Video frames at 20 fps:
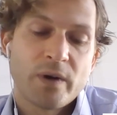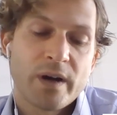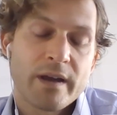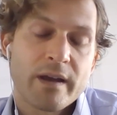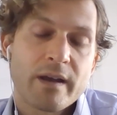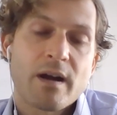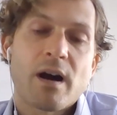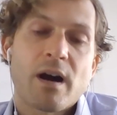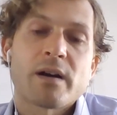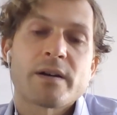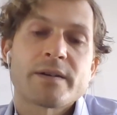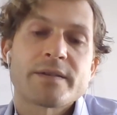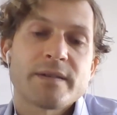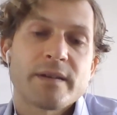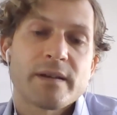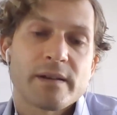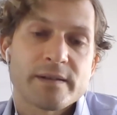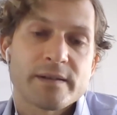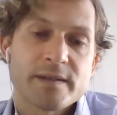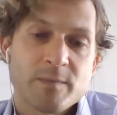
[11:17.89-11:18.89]
a car
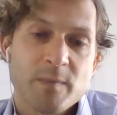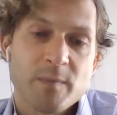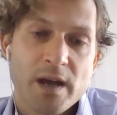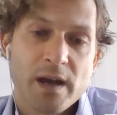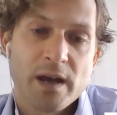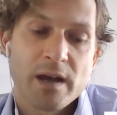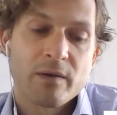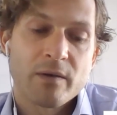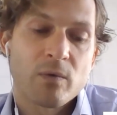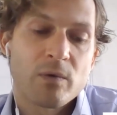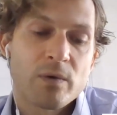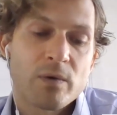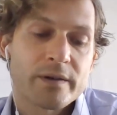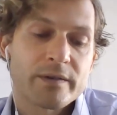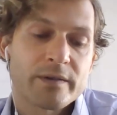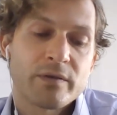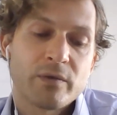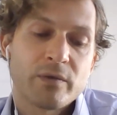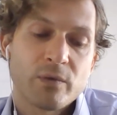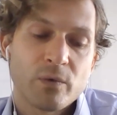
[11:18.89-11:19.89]
salesman or
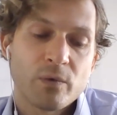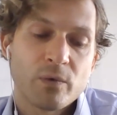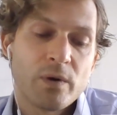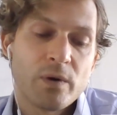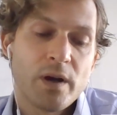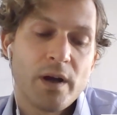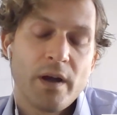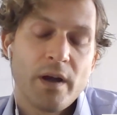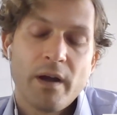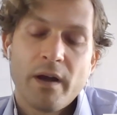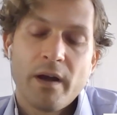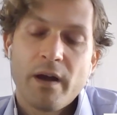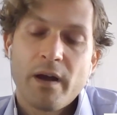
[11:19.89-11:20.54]
to